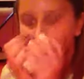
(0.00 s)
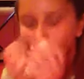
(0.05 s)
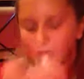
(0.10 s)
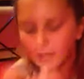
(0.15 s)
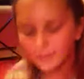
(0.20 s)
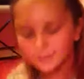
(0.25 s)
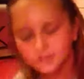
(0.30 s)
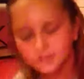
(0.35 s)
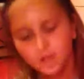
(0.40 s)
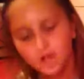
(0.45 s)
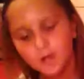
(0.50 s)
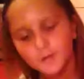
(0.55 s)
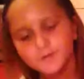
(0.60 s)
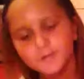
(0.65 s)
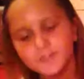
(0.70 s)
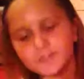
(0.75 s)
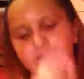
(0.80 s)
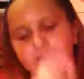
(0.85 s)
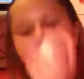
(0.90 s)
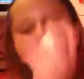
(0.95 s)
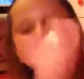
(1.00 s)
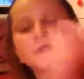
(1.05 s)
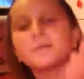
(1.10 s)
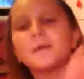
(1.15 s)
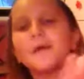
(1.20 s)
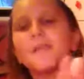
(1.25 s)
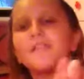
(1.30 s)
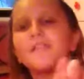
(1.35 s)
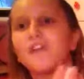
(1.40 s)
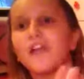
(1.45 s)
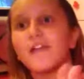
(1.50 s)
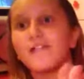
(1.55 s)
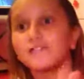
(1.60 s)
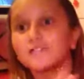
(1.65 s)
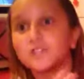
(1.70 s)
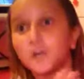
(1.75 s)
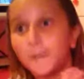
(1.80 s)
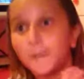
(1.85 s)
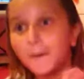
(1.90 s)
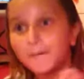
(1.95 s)
I'm sorry, but this is like my favorite
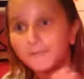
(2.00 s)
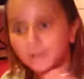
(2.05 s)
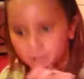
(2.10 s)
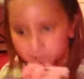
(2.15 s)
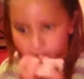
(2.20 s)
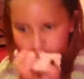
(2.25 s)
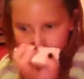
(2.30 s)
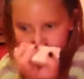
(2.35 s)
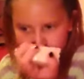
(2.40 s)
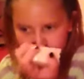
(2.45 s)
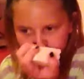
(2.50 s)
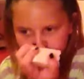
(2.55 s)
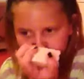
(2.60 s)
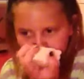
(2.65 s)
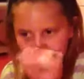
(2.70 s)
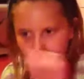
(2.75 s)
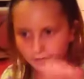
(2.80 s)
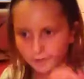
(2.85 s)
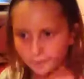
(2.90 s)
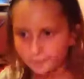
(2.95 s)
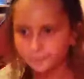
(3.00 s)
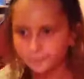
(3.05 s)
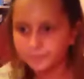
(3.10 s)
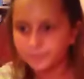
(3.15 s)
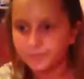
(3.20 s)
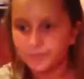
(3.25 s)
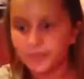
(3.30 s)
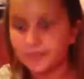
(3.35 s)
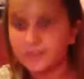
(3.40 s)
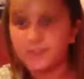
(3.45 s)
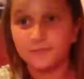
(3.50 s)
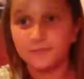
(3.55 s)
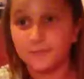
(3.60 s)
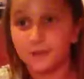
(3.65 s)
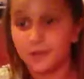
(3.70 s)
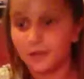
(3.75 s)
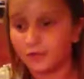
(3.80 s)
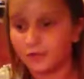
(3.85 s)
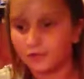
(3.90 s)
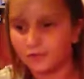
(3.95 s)
soap ever. It's even
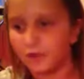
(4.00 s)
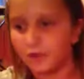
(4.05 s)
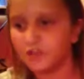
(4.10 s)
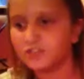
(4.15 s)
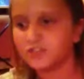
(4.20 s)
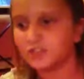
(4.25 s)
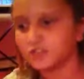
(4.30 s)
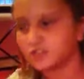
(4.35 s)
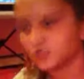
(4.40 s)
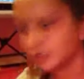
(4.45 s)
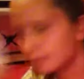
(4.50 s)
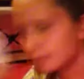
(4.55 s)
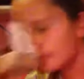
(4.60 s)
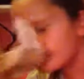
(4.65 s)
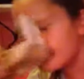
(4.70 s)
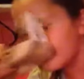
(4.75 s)
better than the Rockstar soap.